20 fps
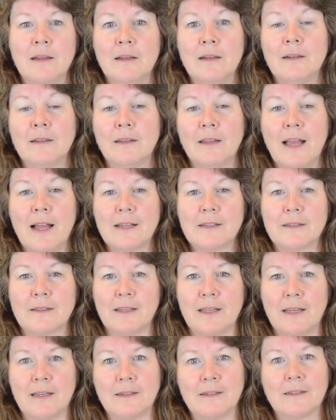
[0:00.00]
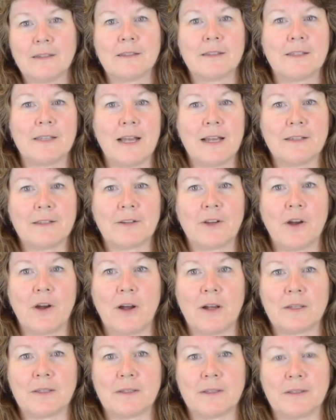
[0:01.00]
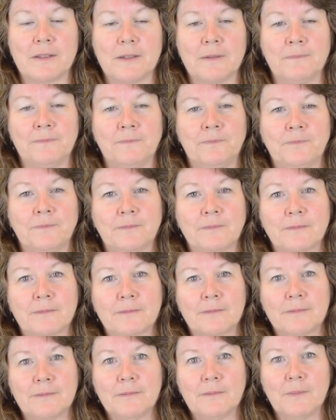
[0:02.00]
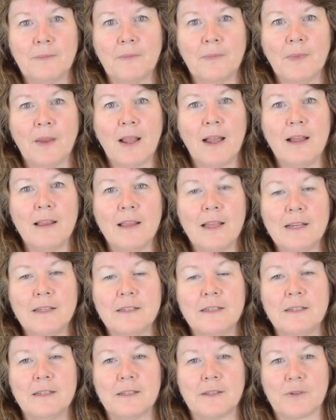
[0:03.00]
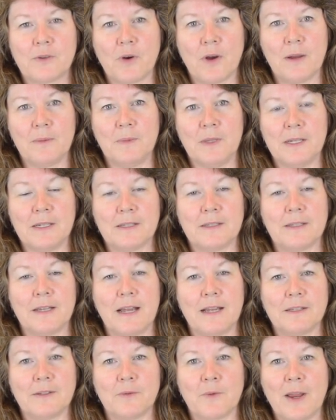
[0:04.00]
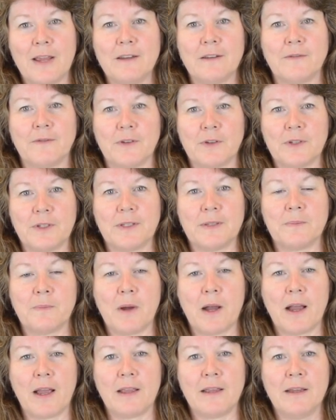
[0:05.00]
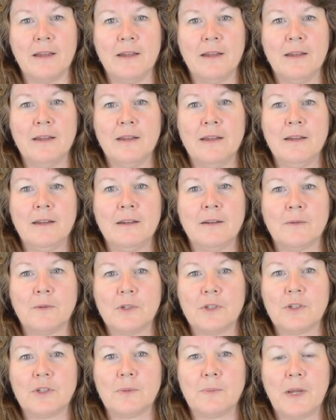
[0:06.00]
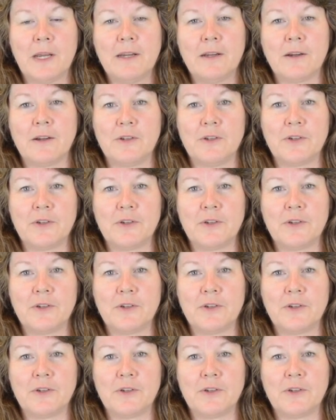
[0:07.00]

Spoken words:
Lastly, SaaS costs. I like to describe this as rent versus buy, which depending on your